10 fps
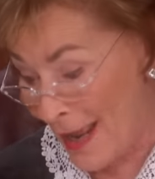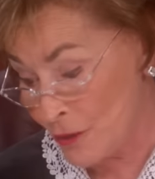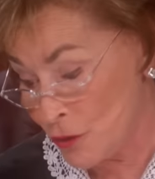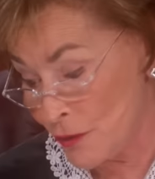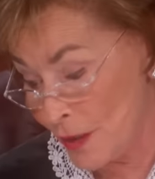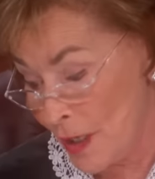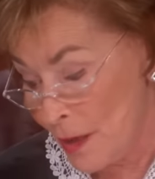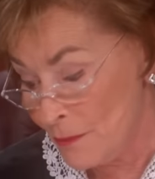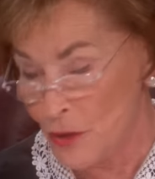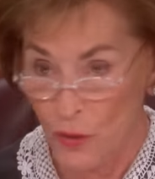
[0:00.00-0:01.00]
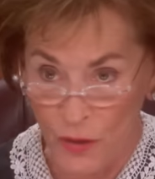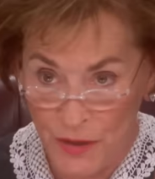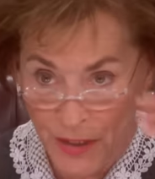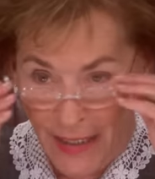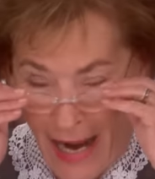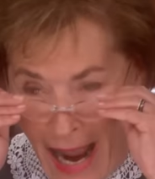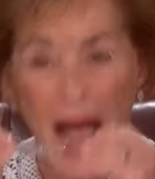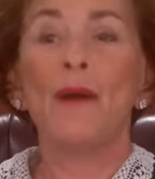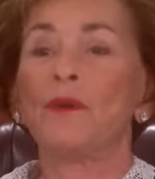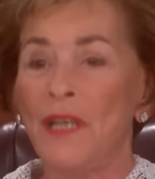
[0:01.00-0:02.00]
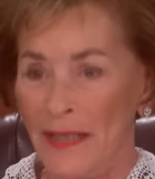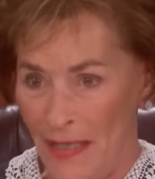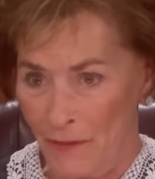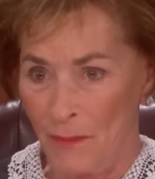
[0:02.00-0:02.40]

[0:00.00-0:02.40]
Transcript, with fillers: actually, Miss Cortini, I would not give